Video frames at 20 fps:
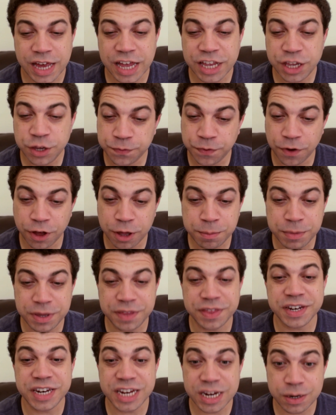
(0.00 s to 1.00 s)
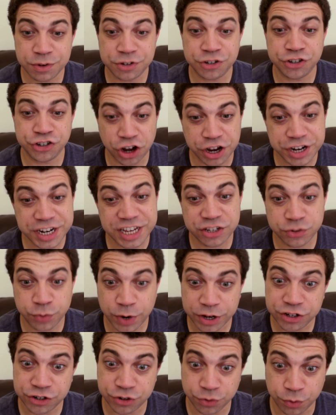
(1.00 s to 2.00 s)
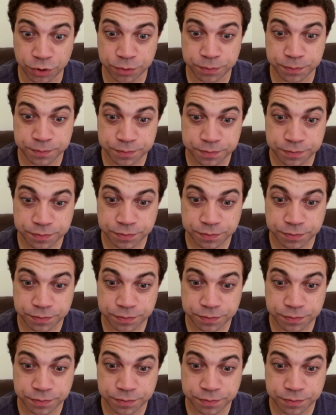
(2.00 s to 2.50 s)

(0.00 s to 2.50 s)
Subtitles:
Can you find me the nearest Chinese restaurant?